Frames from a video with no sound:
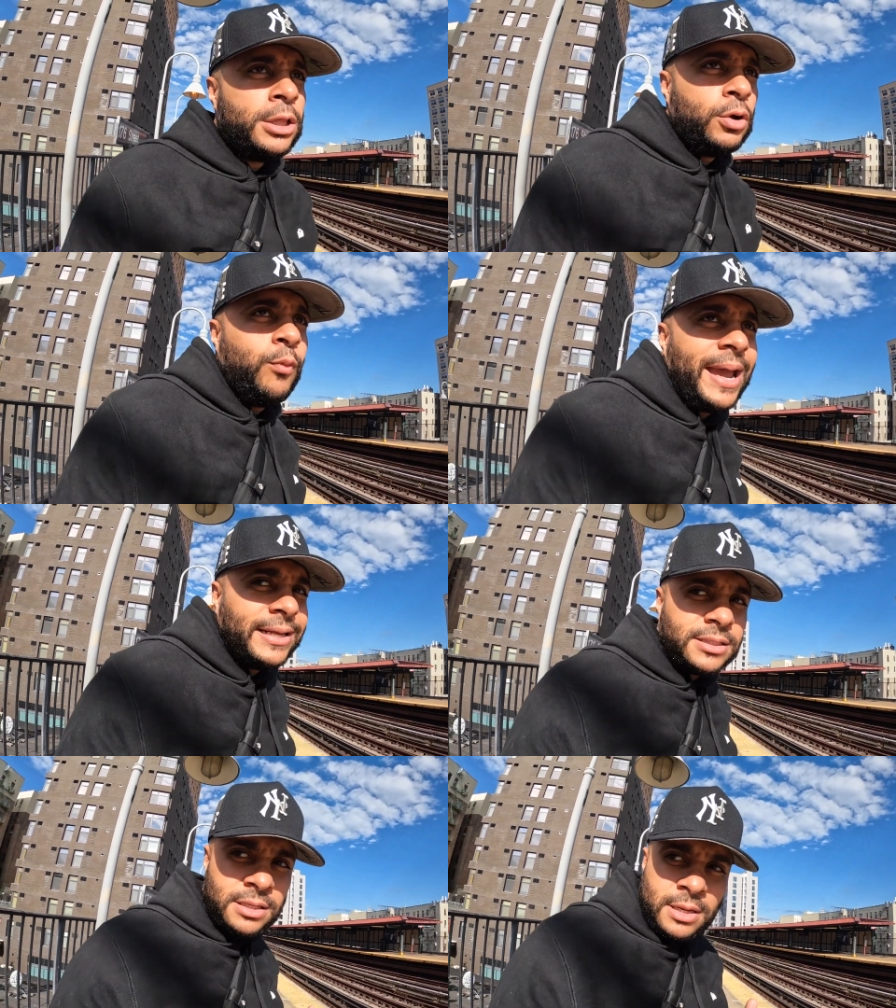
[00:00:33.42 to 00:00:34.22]
the weight
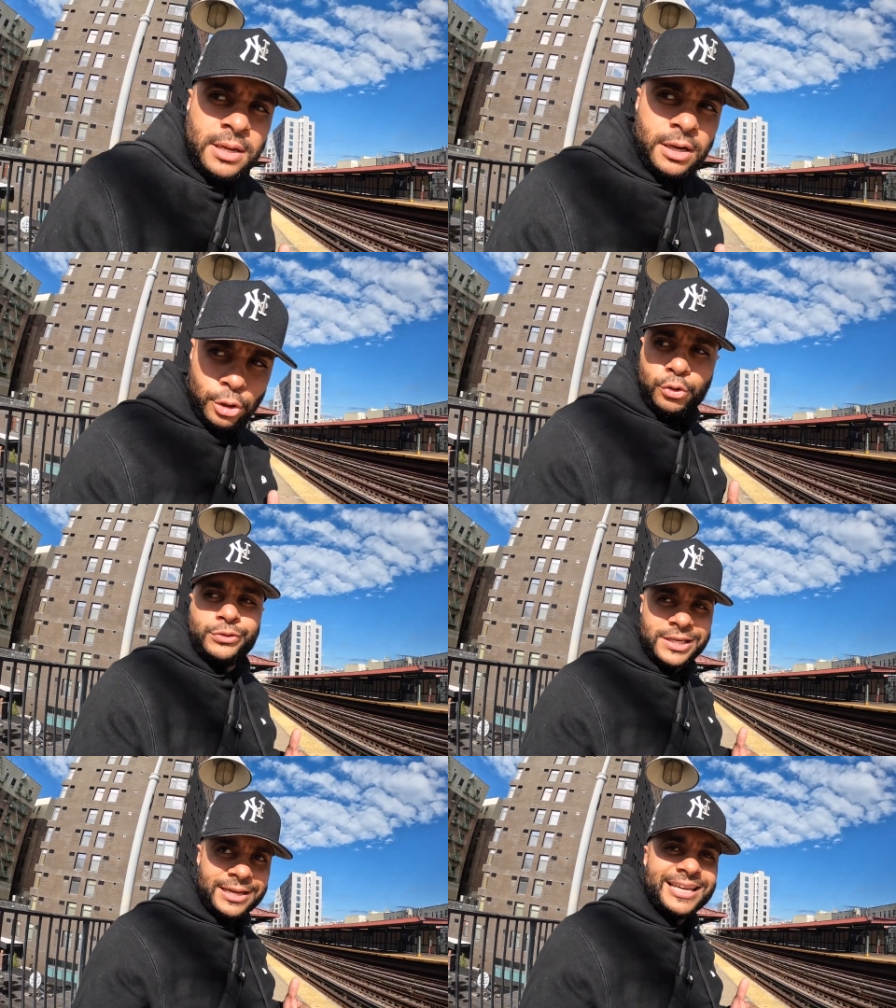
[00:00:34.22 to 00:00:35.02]
is
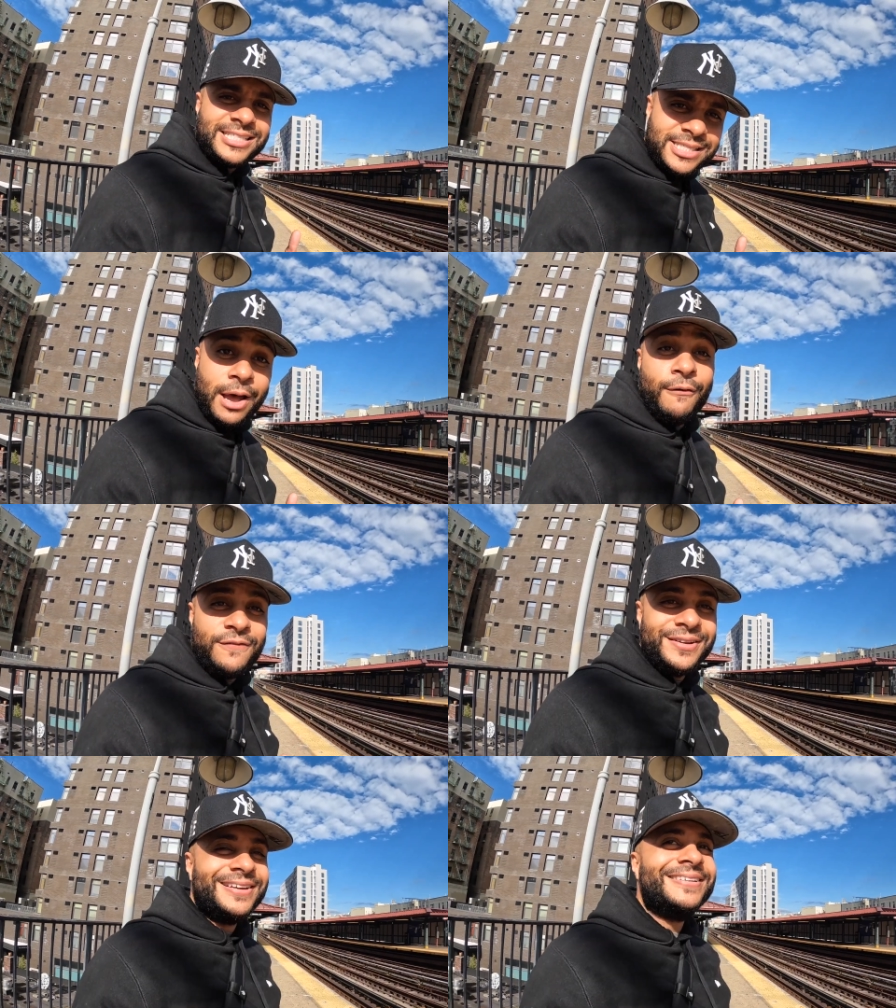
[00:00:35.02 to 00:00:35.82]
losing
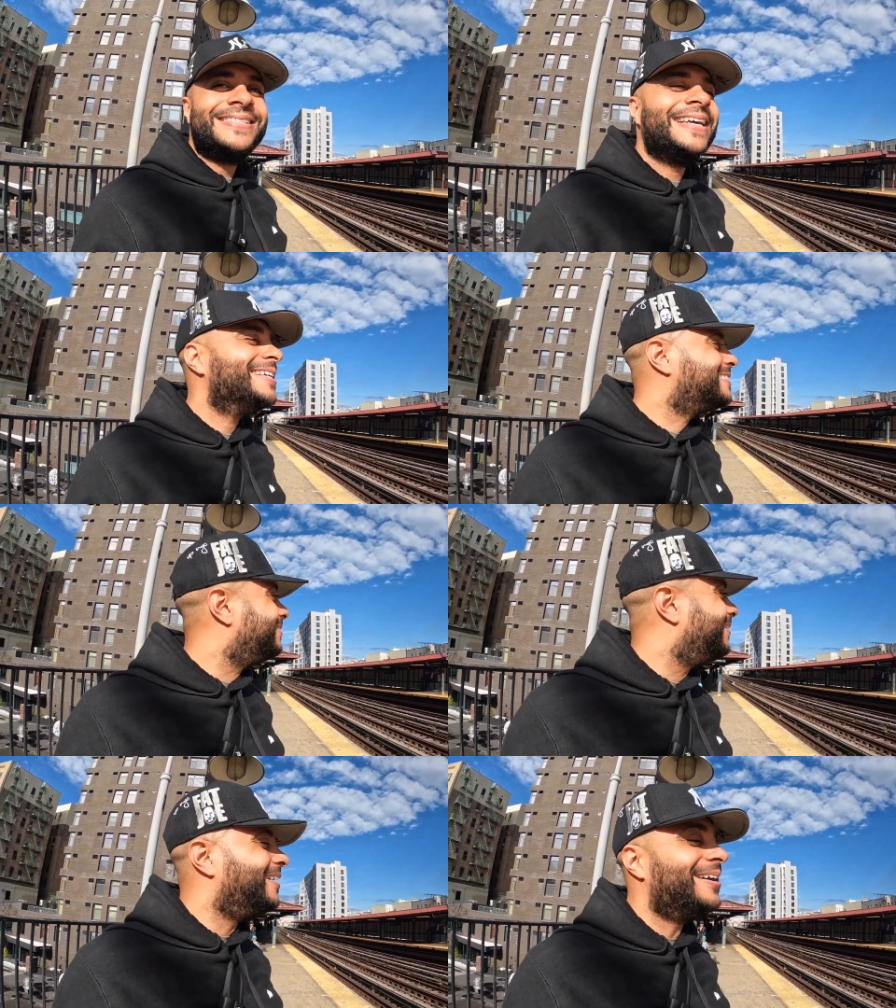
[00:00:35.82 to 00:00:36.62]
itself, you know what I'm saying?
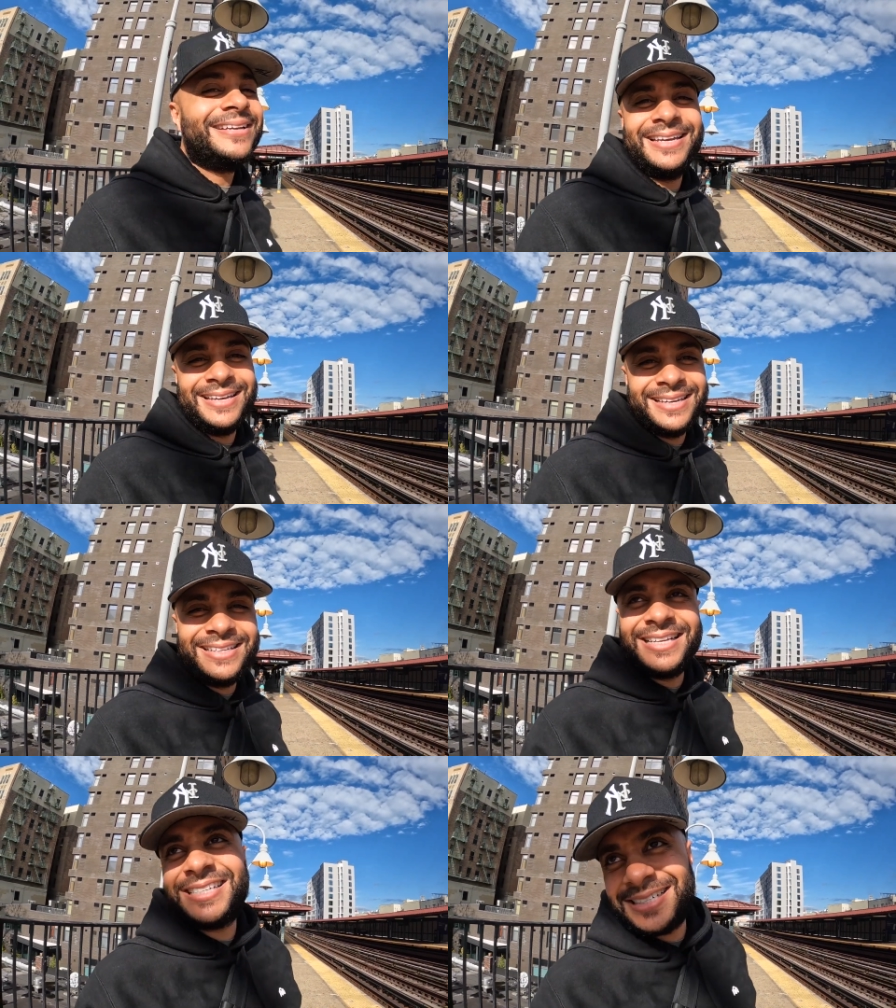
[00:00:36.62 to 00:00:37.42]
So uh, yeah,
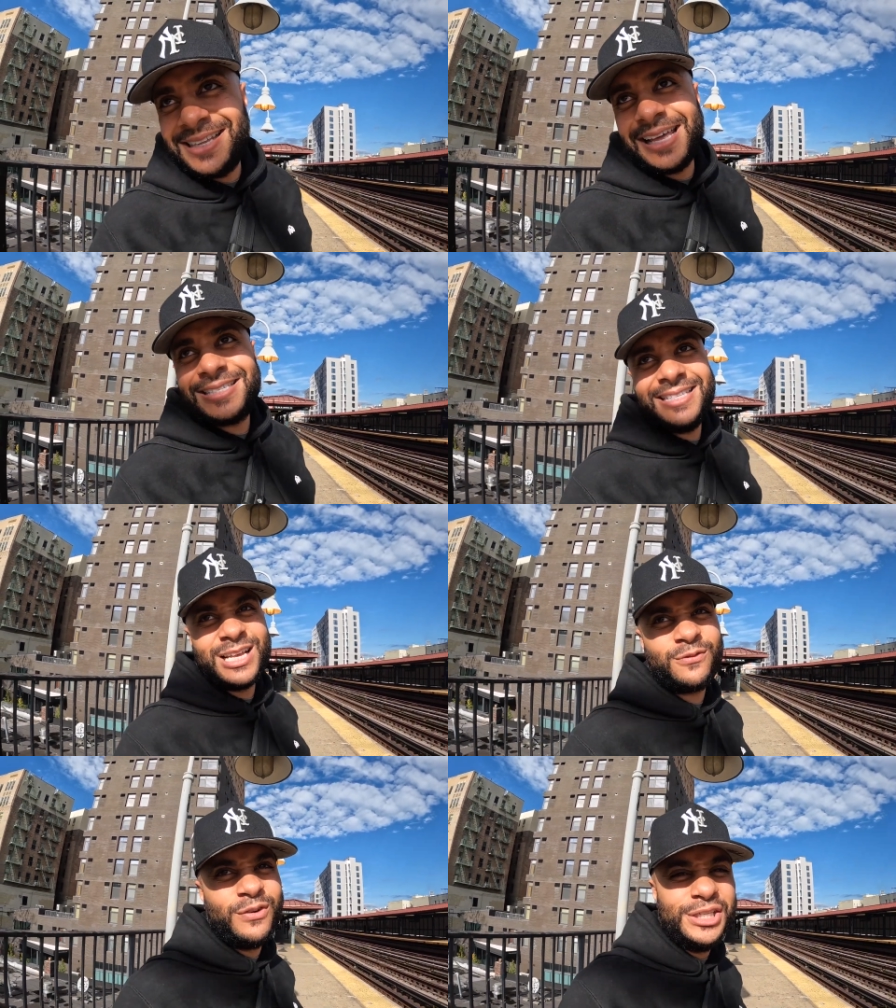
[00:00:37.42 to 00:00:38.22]
that's, that's,
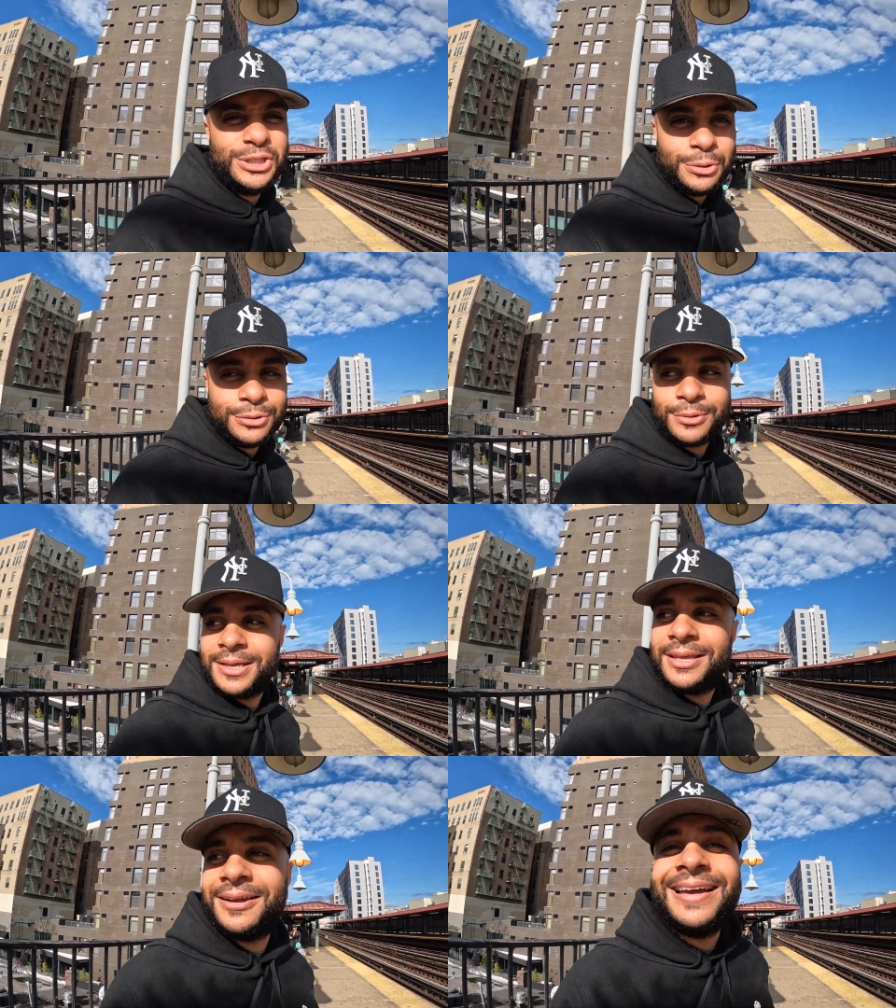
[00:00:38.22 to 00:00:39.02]
that's free jewels
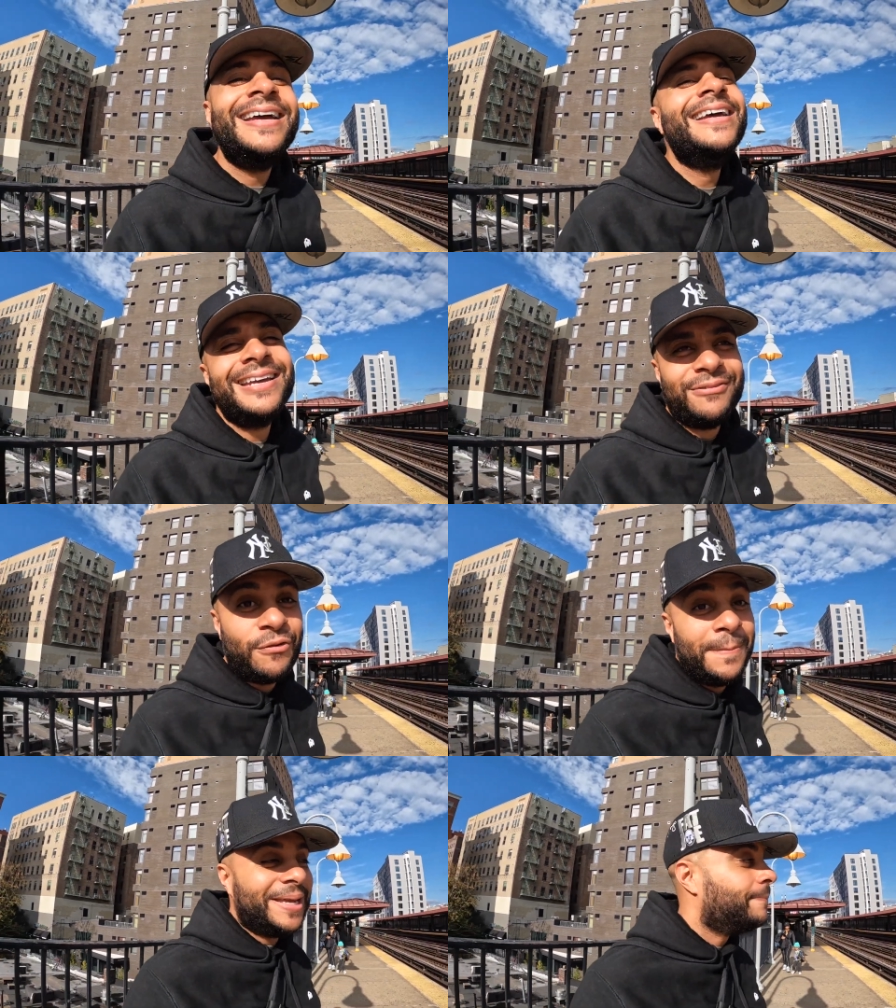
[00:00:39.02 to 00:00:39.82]
right there
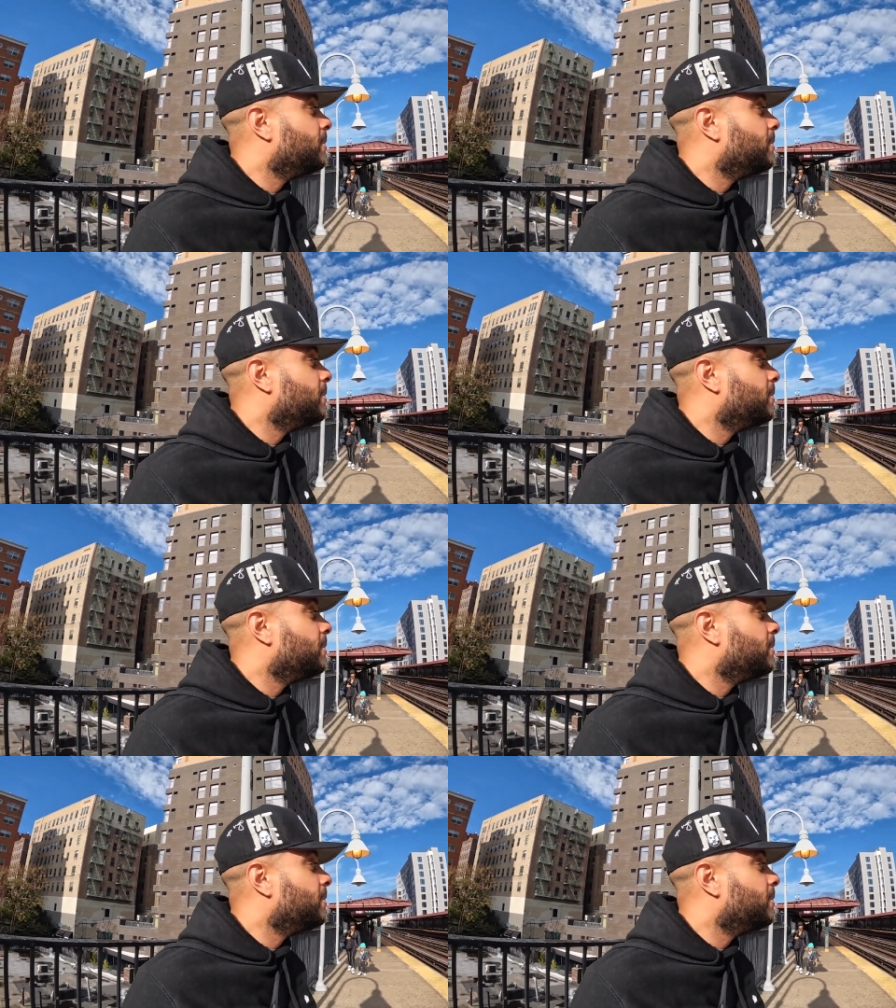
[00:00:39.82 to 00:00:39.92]
for me.